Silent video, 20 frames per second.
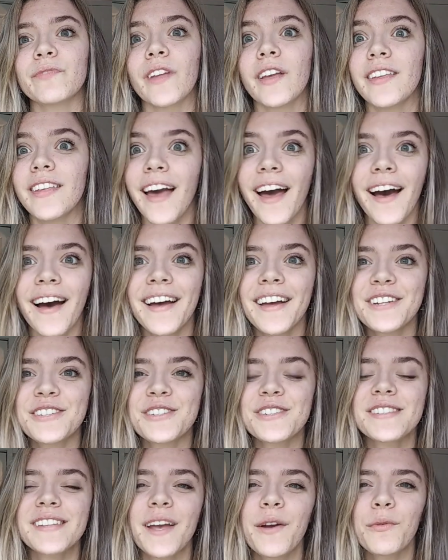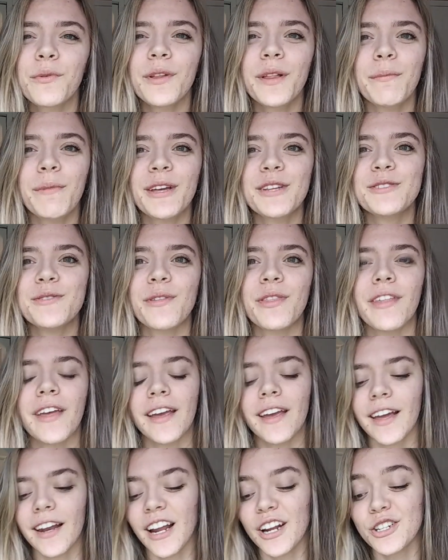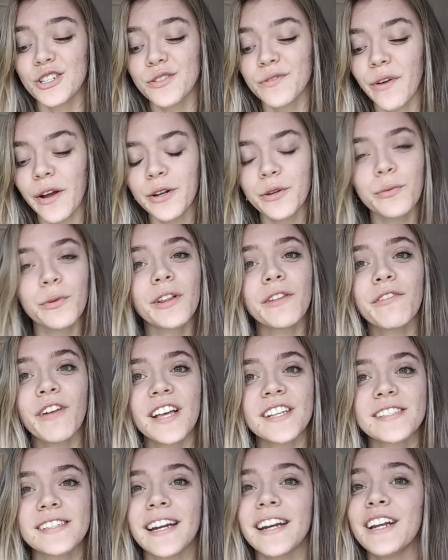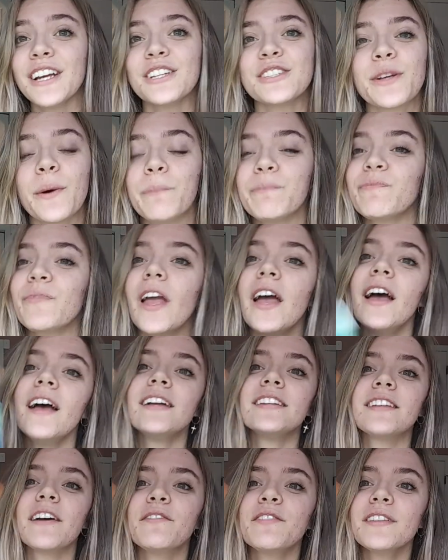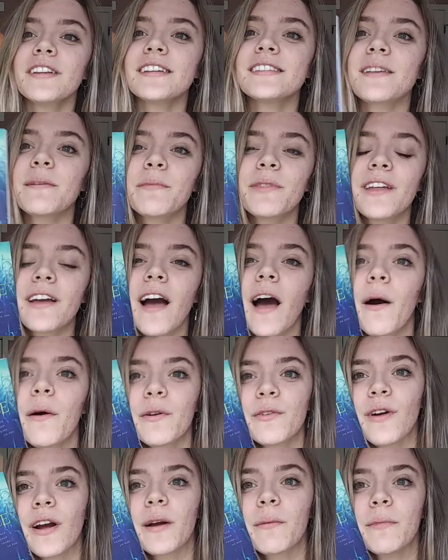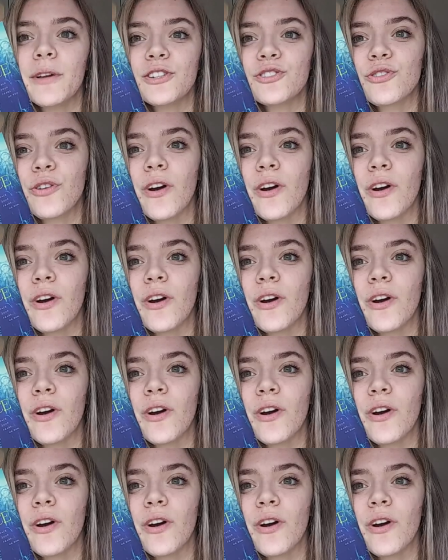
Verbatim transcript: yeah, it just like really makes you think, and I just find it really fascinating. So definitely something I would recommend